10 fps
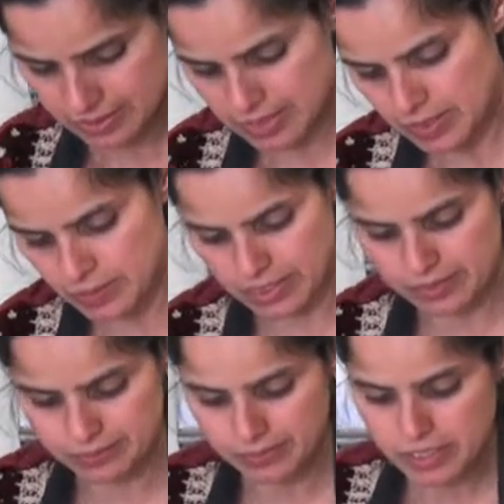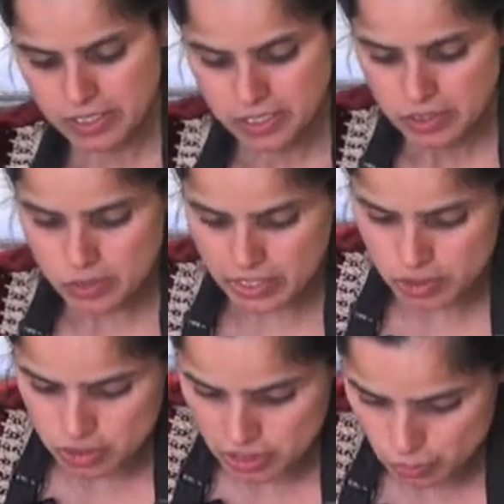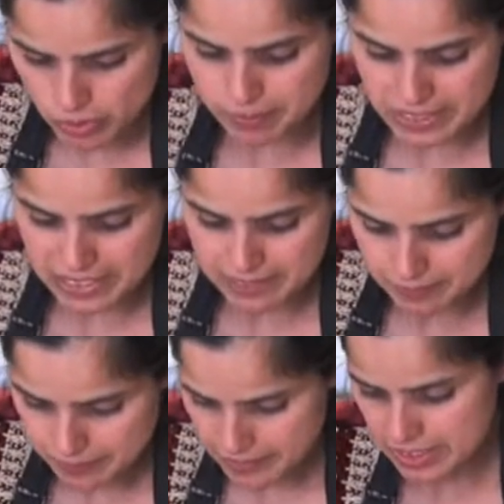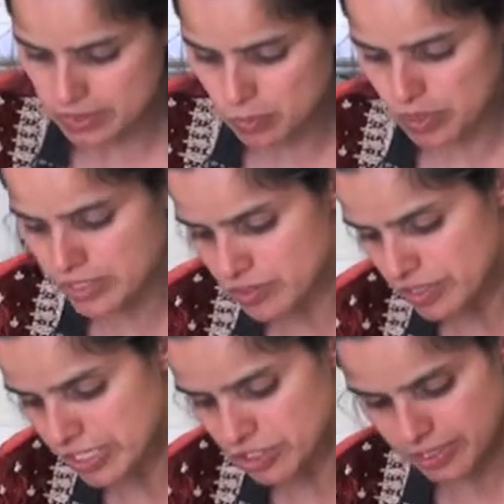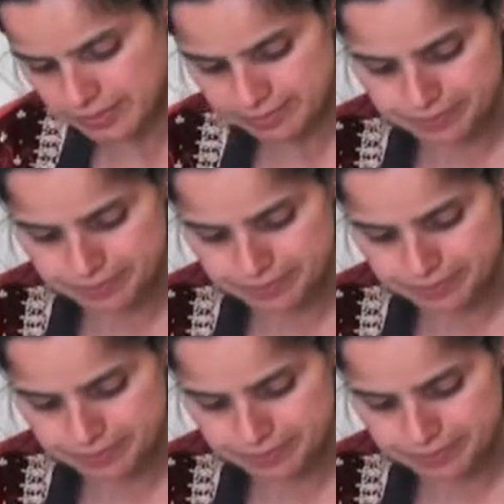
There we go. So I usually ribbon it in the one direction,